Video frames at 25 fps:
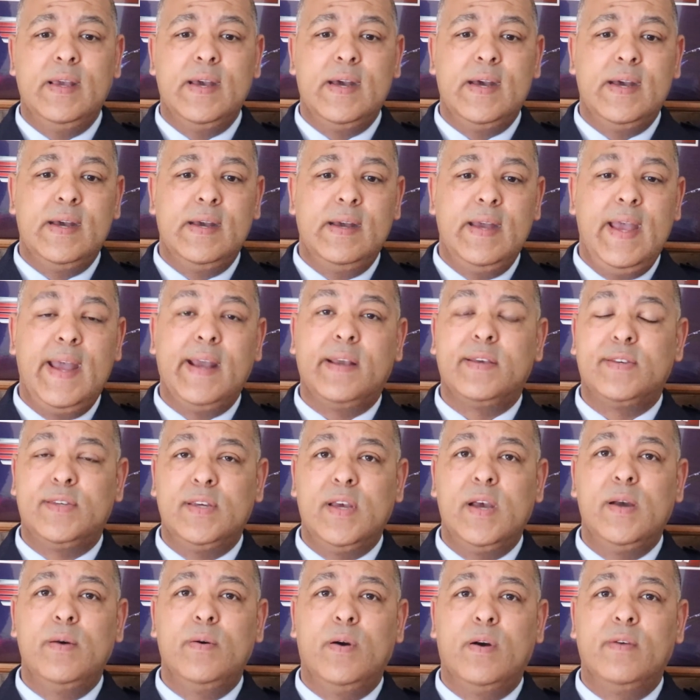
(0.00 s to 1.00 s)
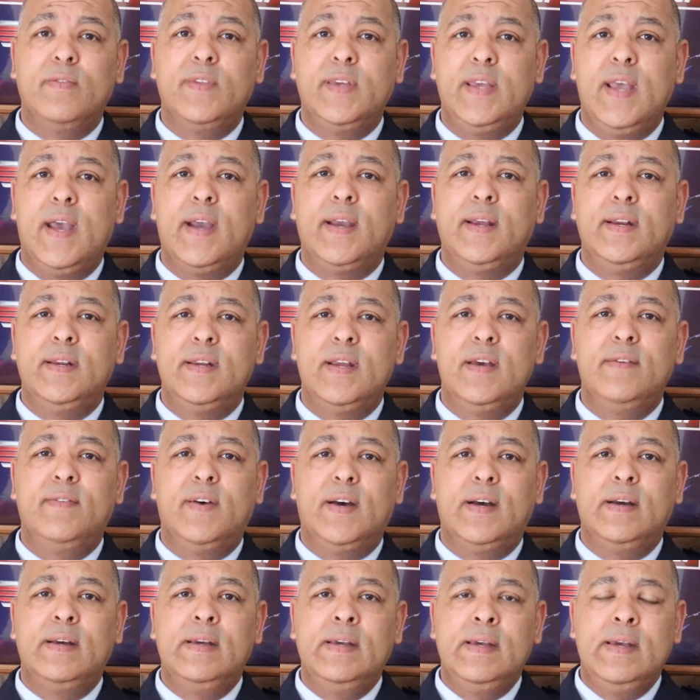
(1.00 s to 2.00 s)
XO of the Young
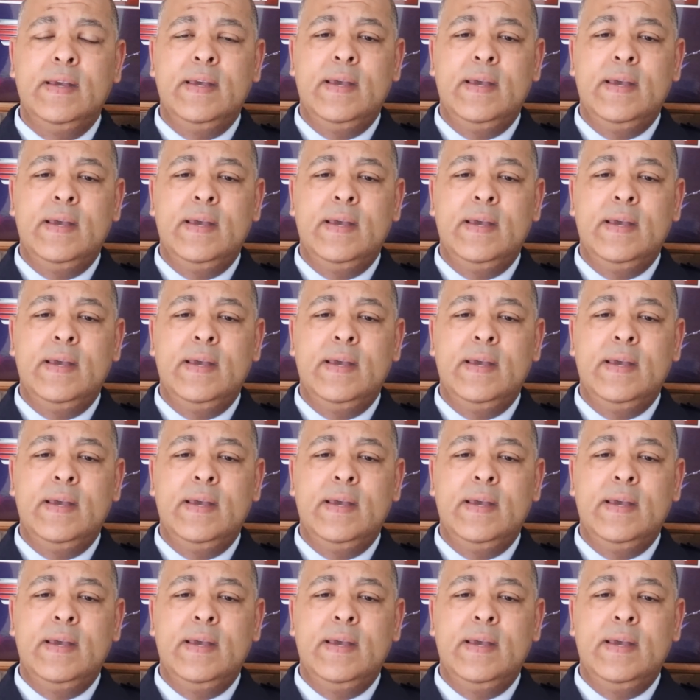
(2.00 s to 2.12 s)
Endeavour.